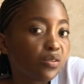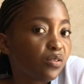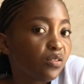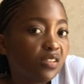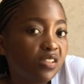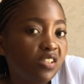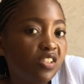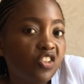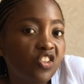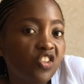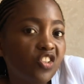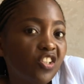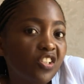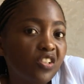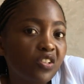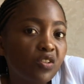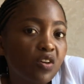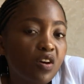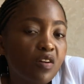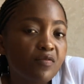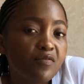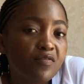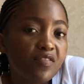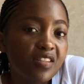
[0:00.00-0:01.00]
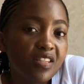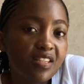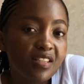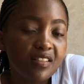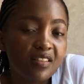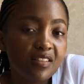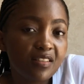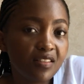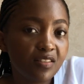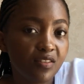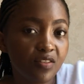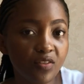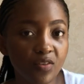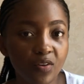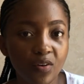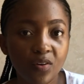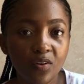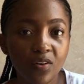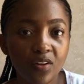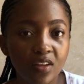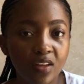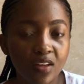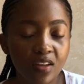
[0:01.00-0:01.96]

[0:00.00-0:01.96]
It's just convenient, you know.